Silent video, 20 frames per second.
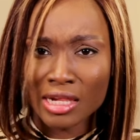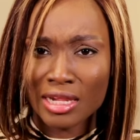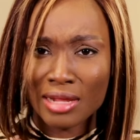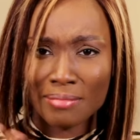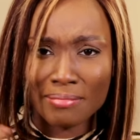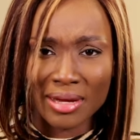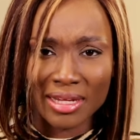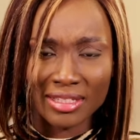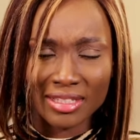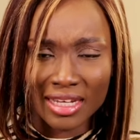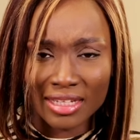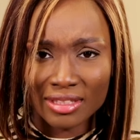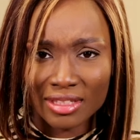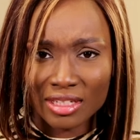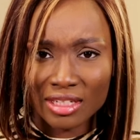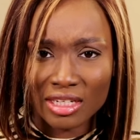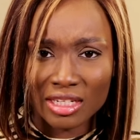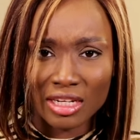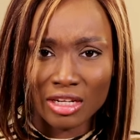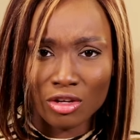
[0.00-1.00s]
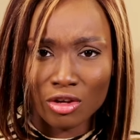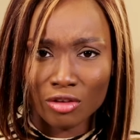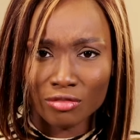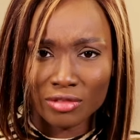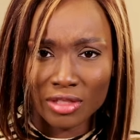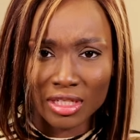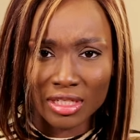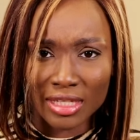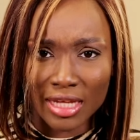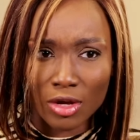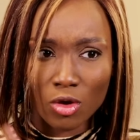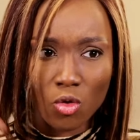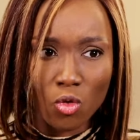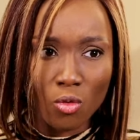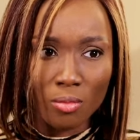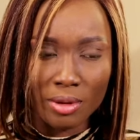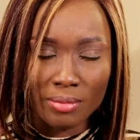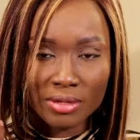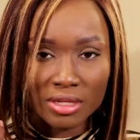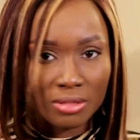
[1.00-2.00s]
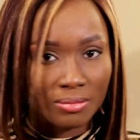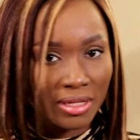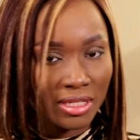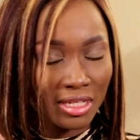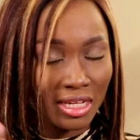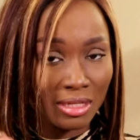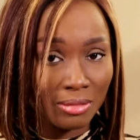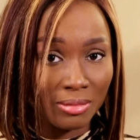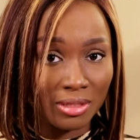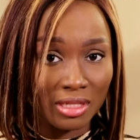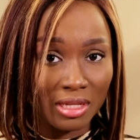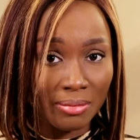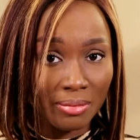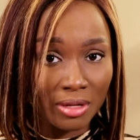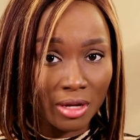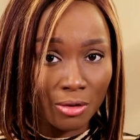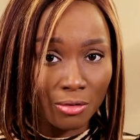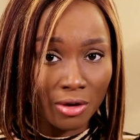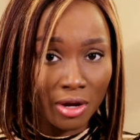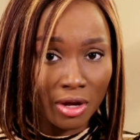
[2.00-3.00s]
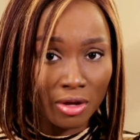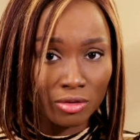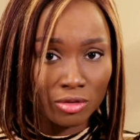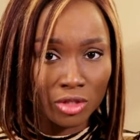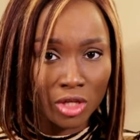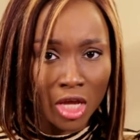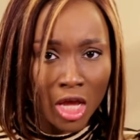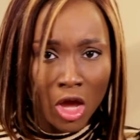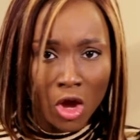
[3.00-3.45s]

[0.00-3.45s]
They might start thinking a lot of things like, oh, maybe this person has been sleeping around.